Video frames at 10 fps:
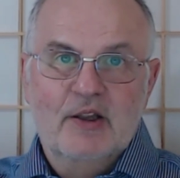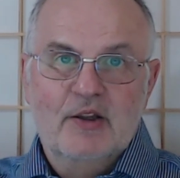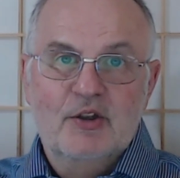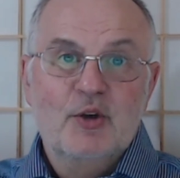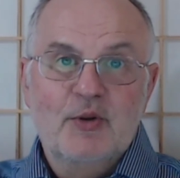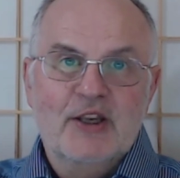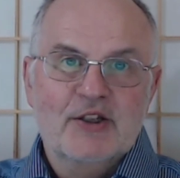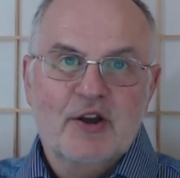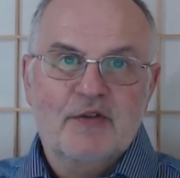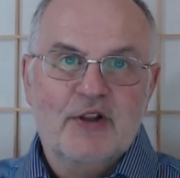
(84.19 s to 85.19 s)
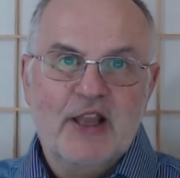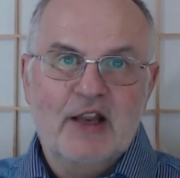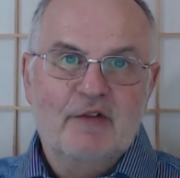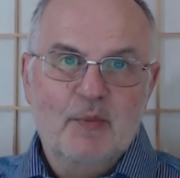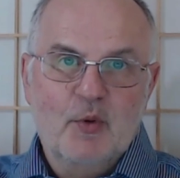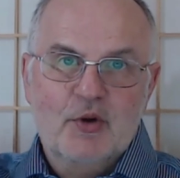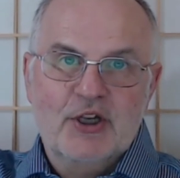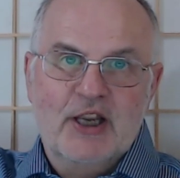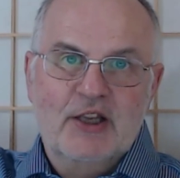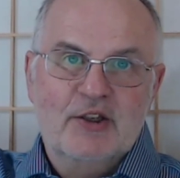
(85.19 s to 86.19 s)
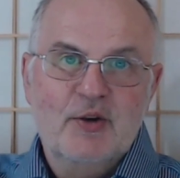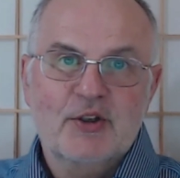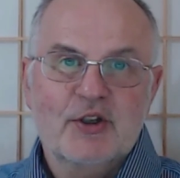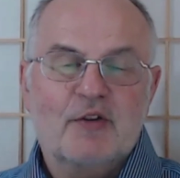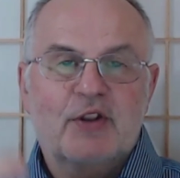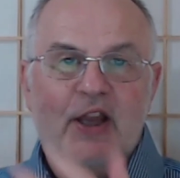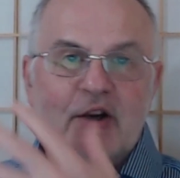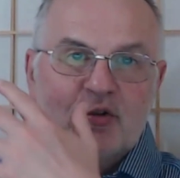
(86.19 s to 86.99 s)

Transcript: 2 years after that, and remortgage again 2 years after that,